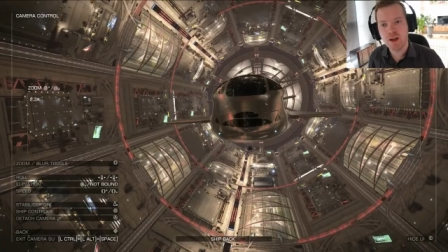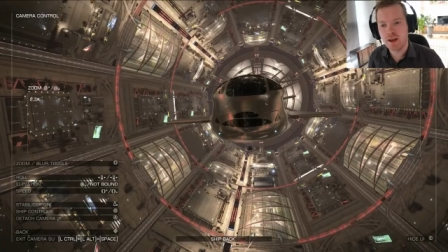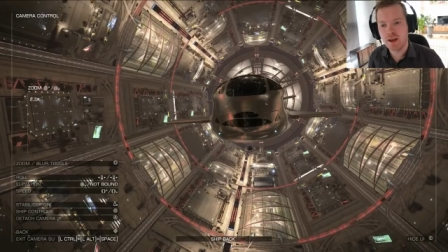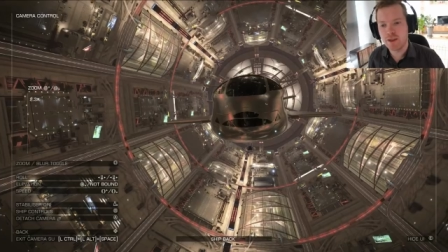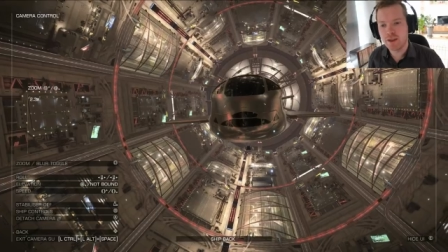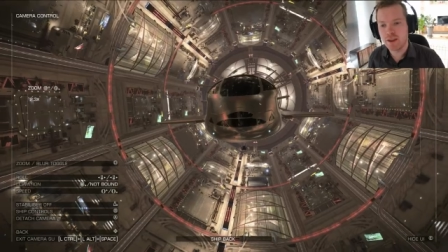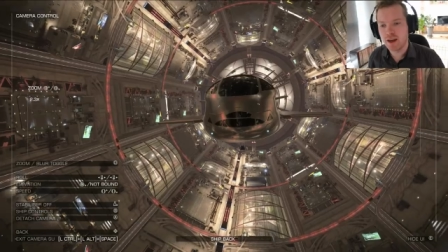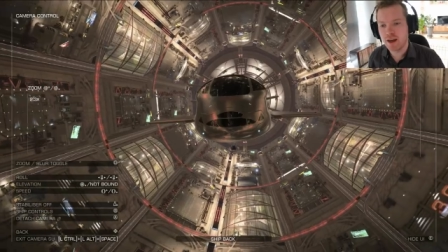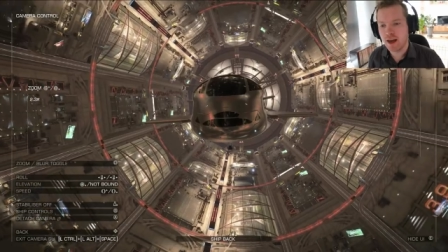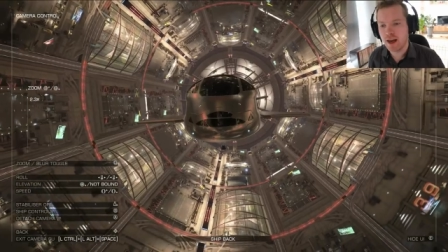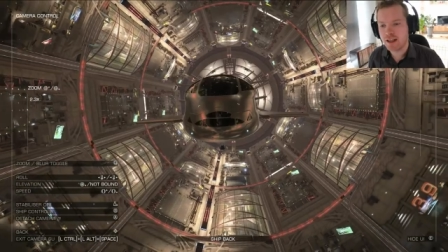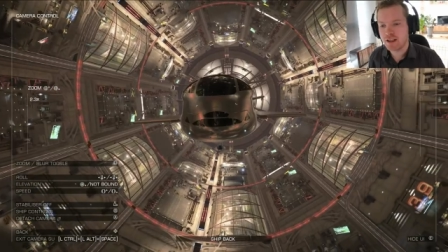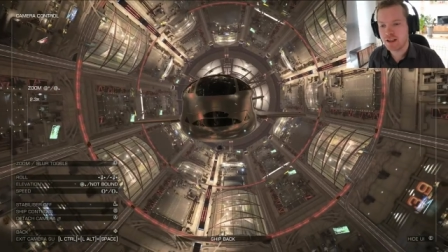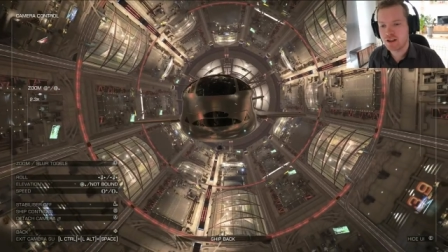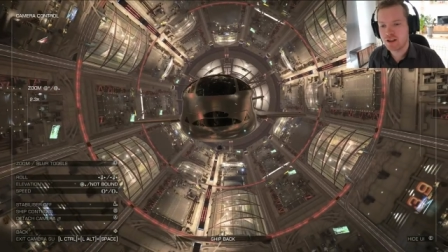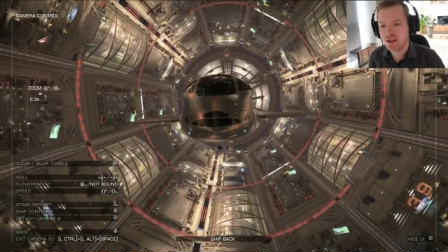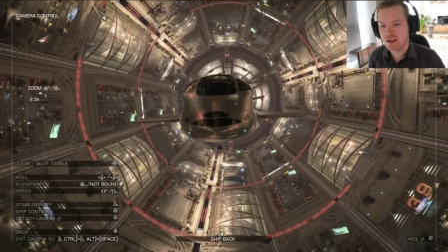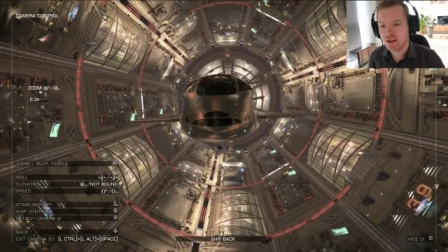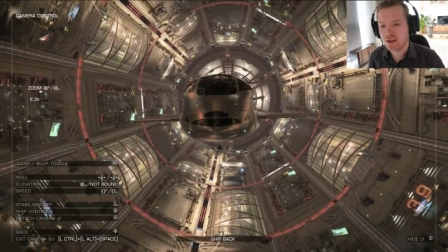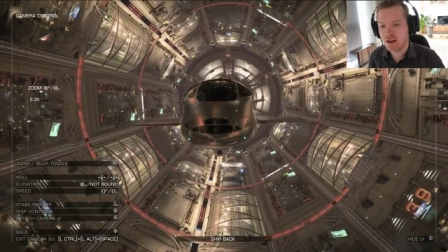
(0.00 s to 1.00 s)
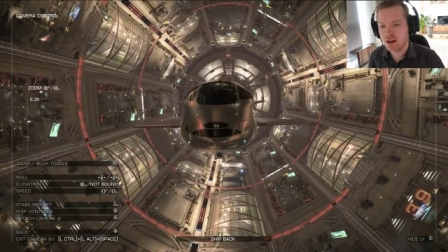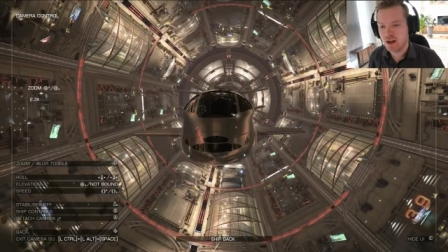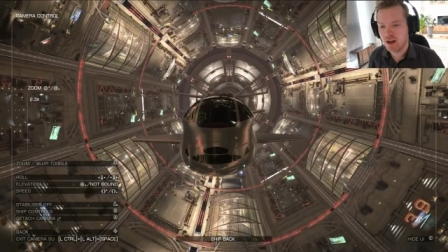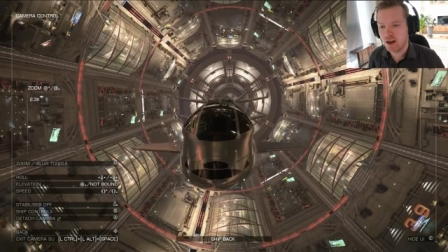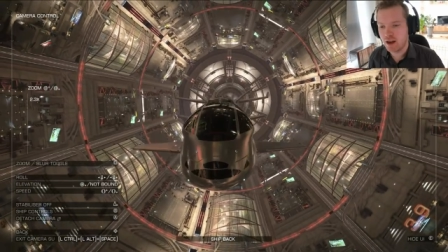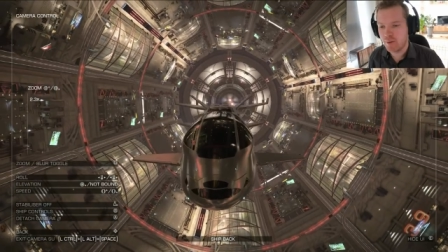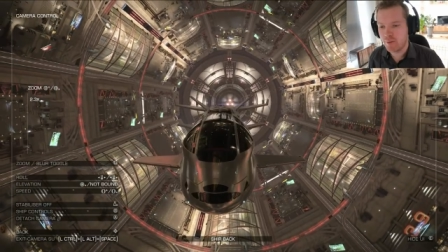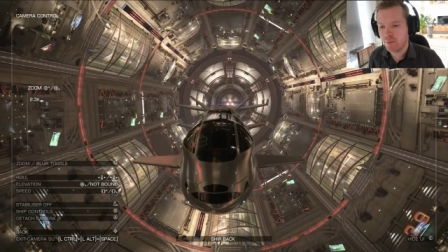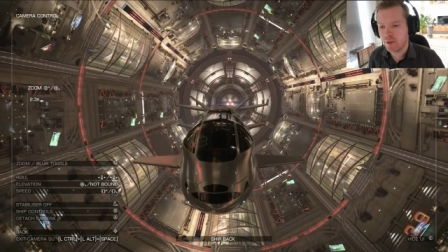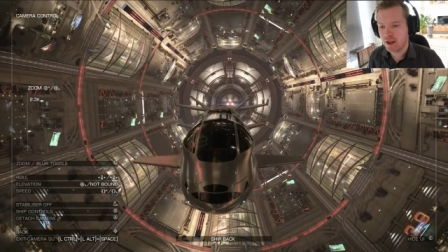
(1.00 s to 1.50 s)
in the hatch,
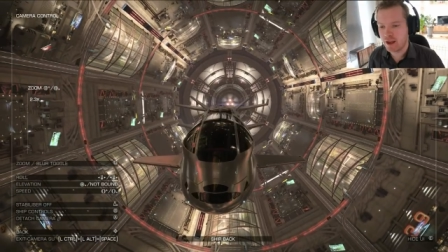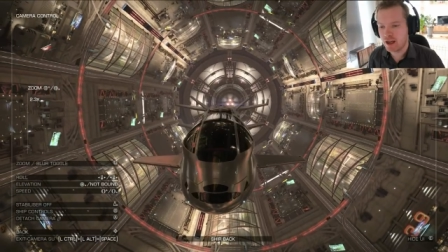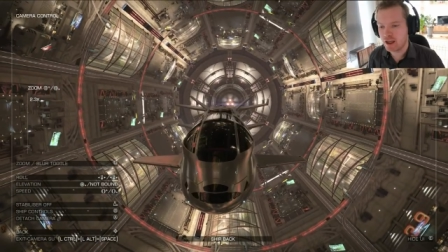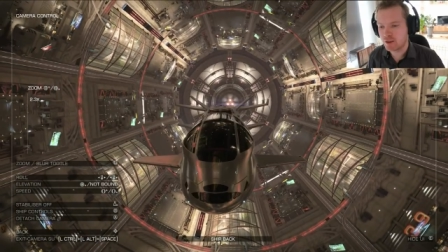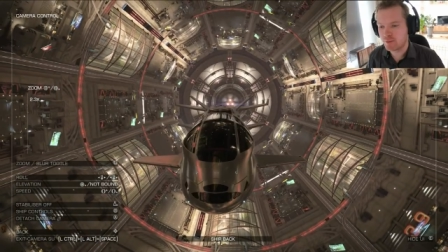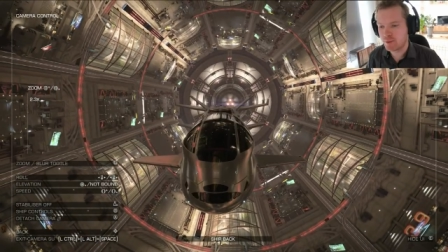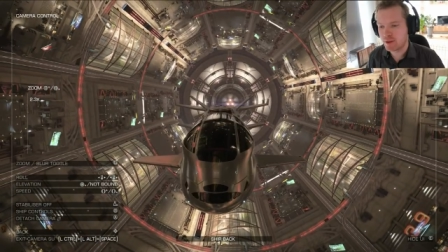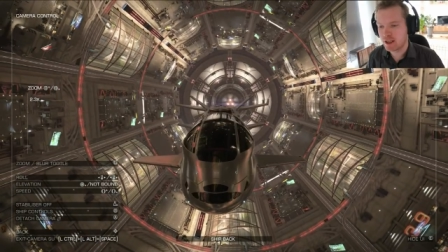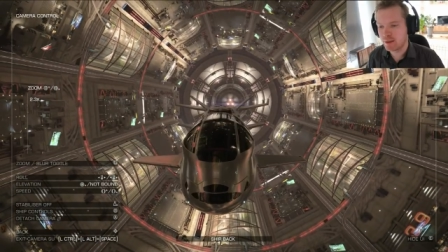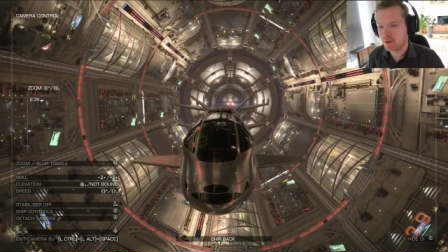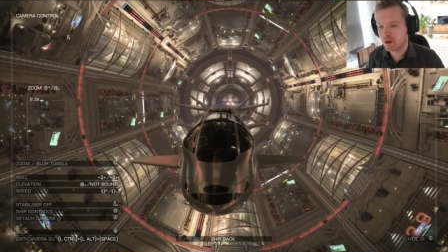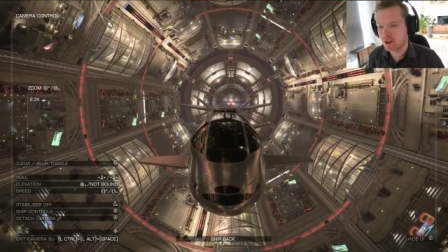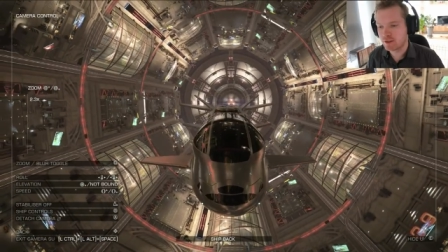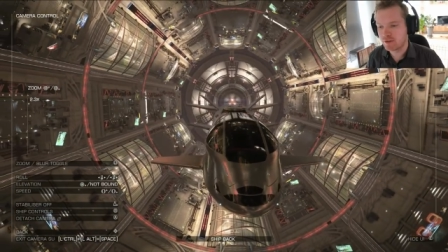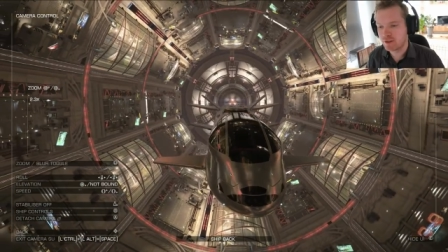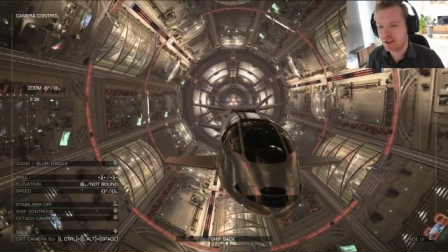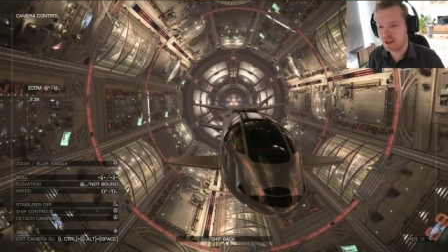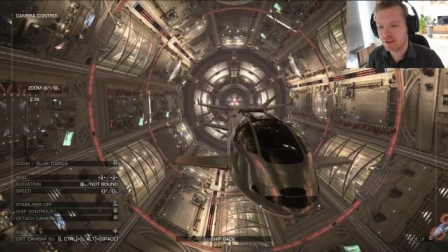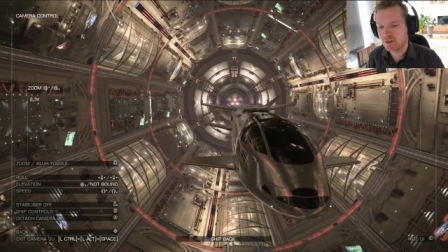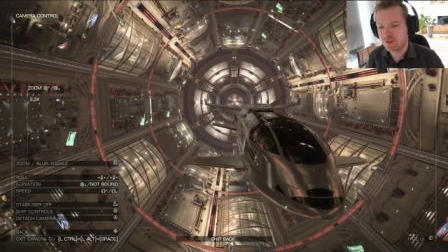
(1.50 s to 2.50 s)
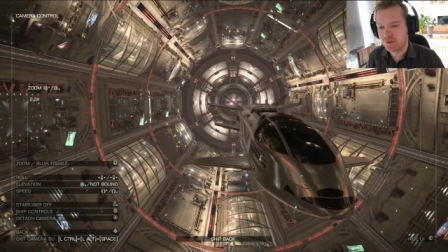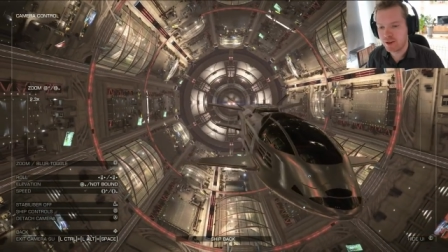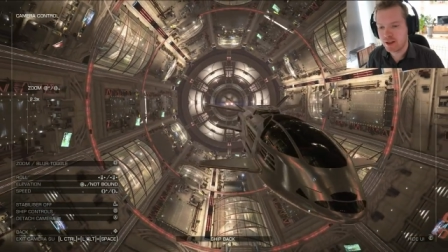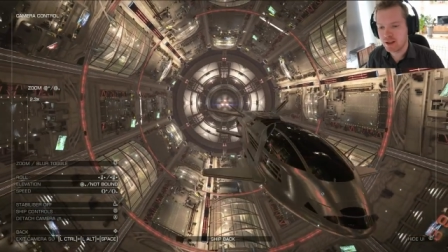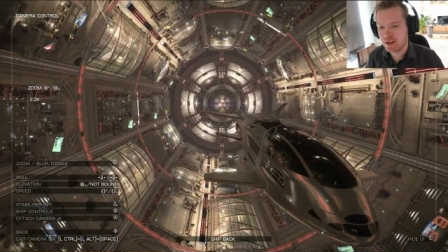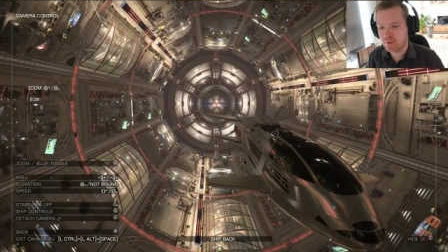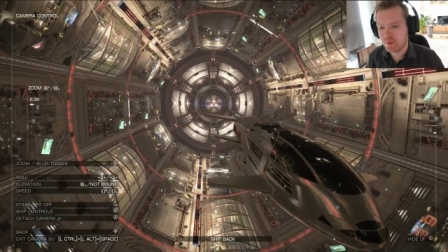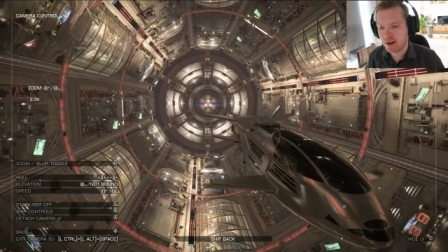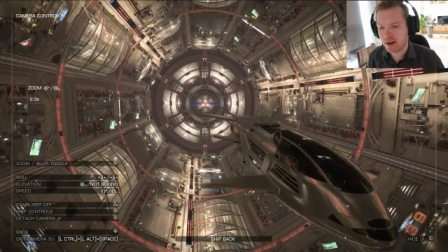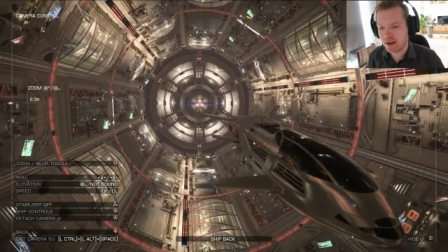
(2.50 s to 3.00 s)
um, especially because of these
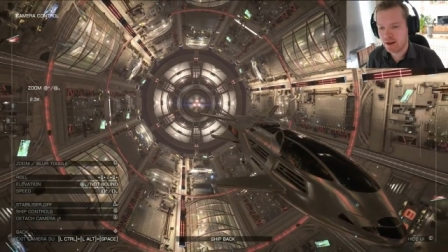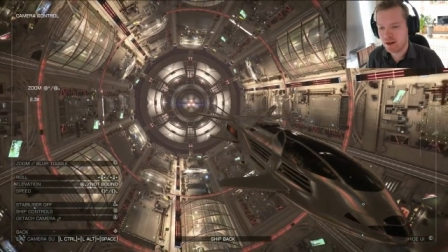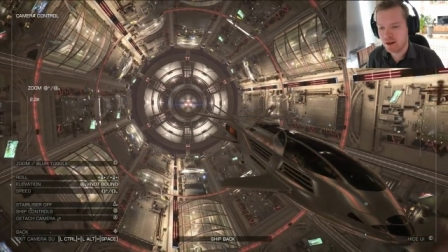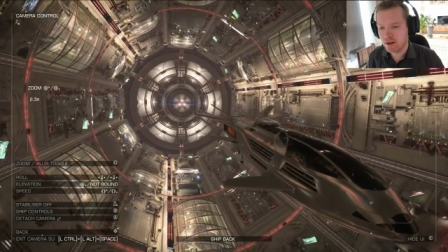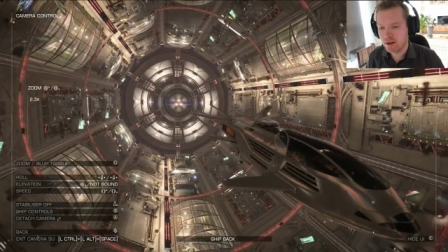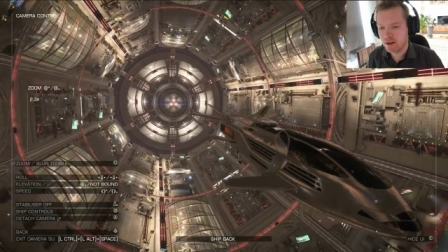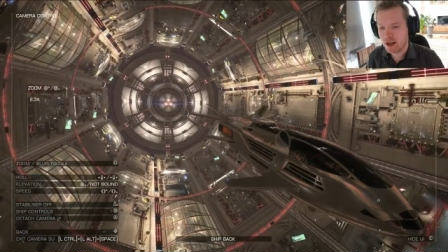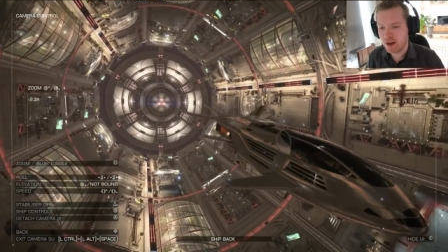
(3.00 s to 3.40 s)
fins back here